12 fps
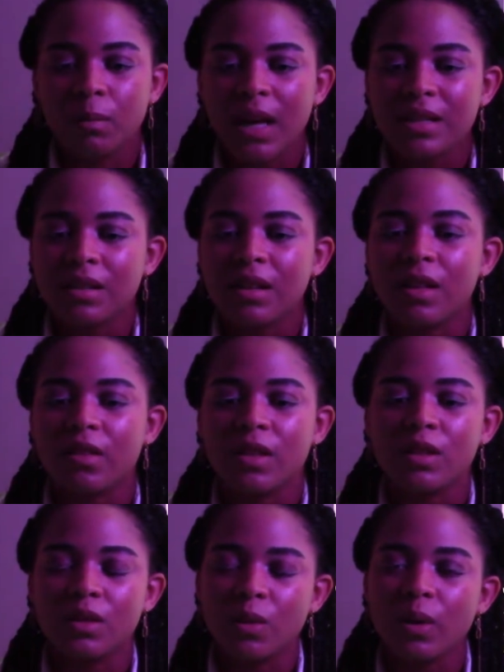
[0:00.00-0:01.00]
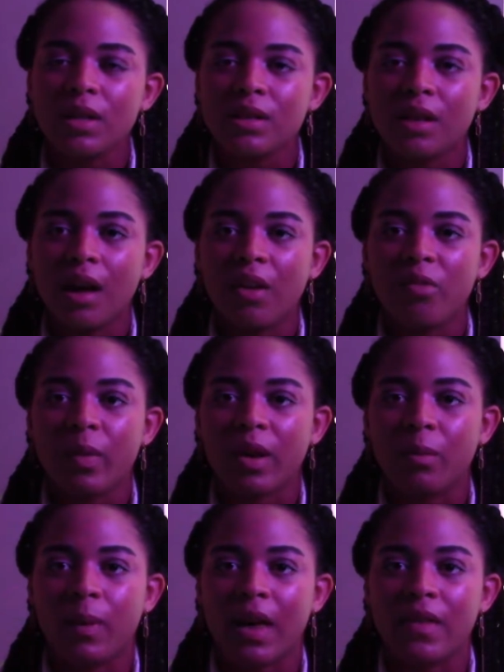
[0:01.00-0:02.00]
Basically, the source of
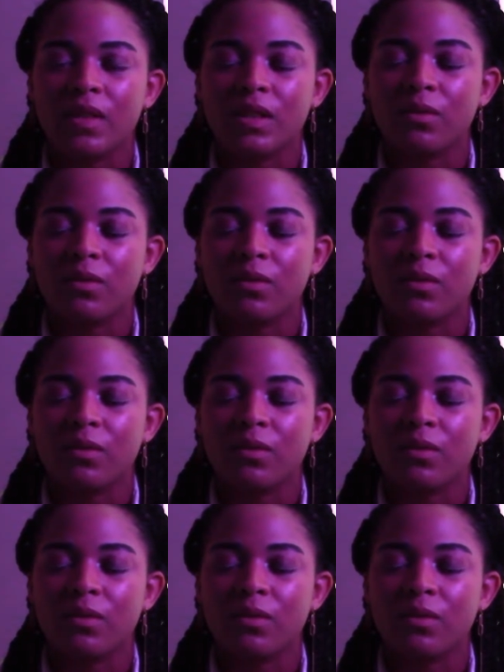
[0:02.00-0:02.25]
Macbeth's